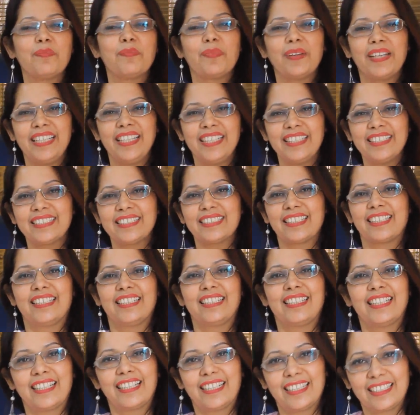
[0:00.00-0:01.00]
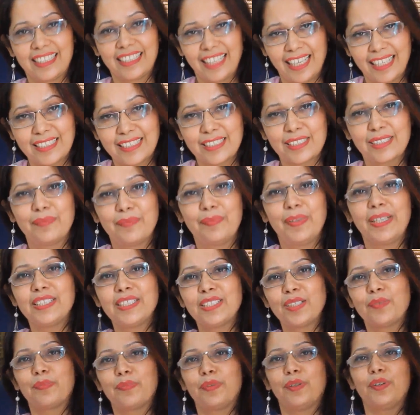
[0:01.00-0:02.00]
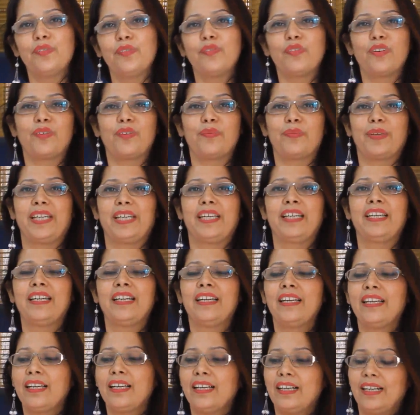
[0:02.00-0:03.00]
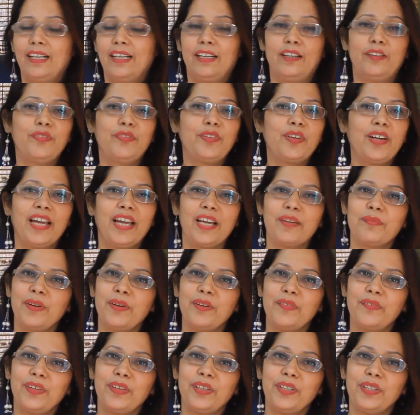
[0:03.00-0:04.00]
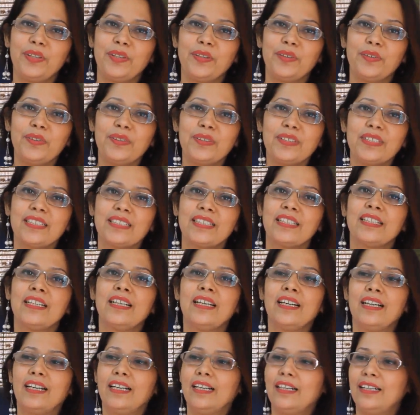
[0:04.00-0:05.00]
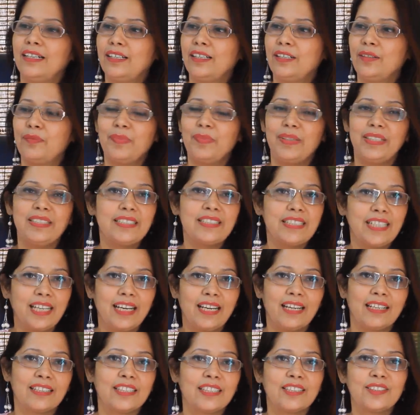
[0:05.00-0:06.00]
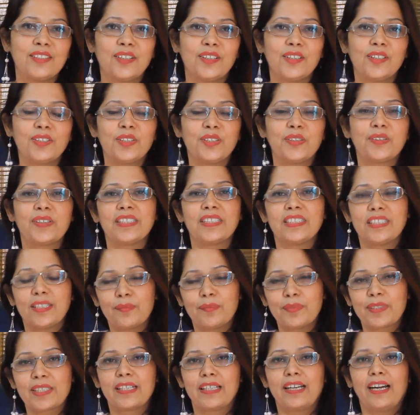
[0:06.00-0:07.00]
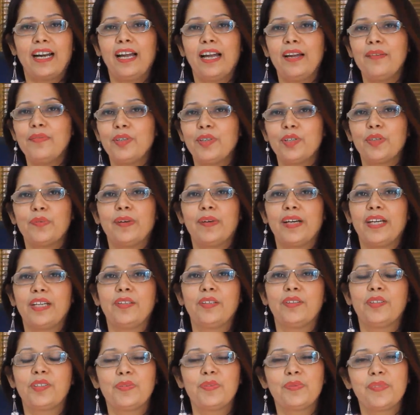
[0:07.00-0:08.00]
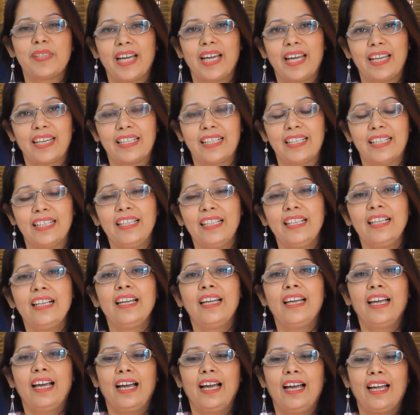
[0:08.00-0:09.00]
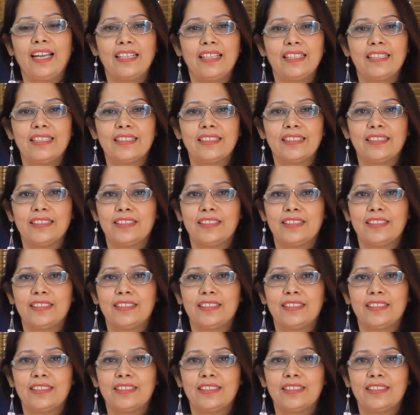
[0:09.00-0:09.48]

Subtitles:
please, that's a big support for me. If you like my videos, please tell others also. You can subscribe to my YouTube channel and